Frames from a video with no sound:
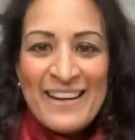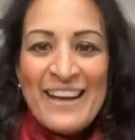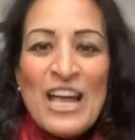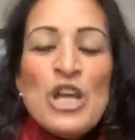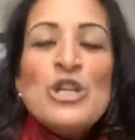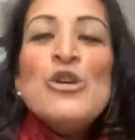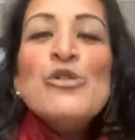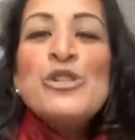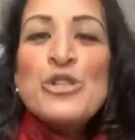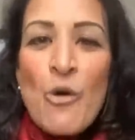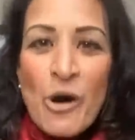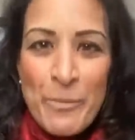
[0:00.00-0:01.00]

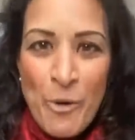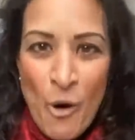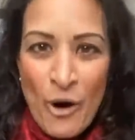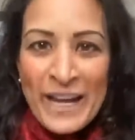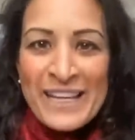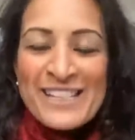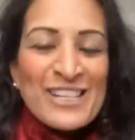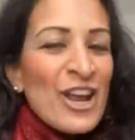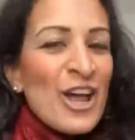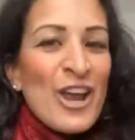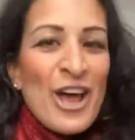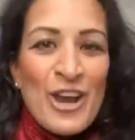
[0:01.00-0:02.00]
Quarterbacks win
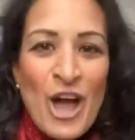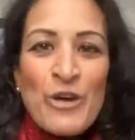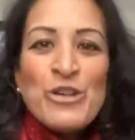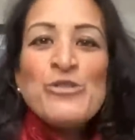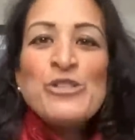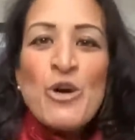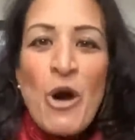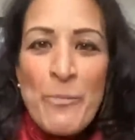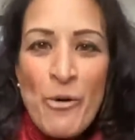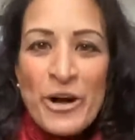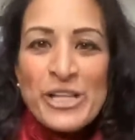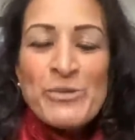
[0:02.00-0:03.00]
championships, Aditi. You know
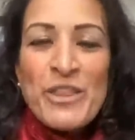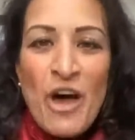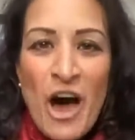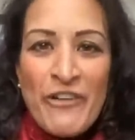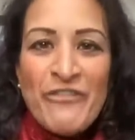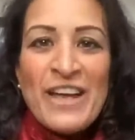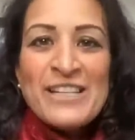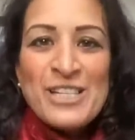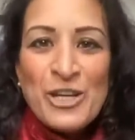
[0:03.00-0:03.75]
it. Yes, they do.